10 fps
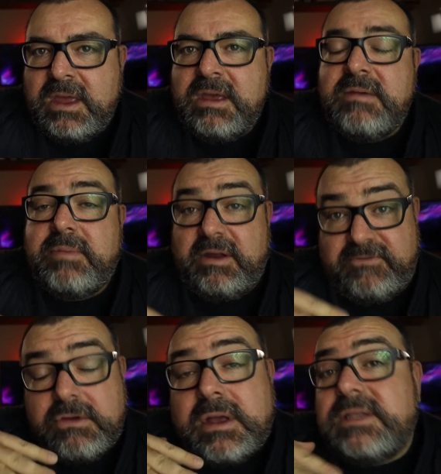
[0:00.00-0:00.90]
But if
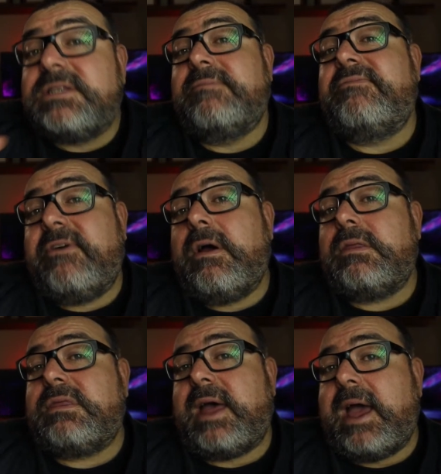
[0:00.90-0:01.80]
you can
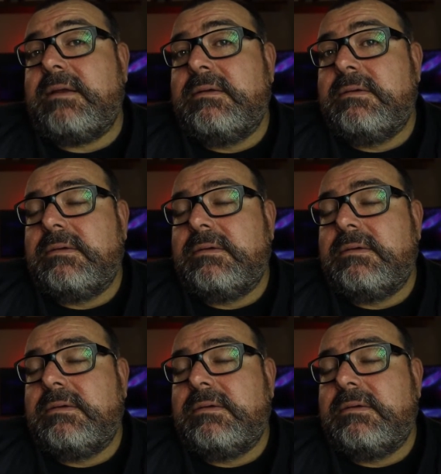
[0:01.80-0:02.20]
subvert that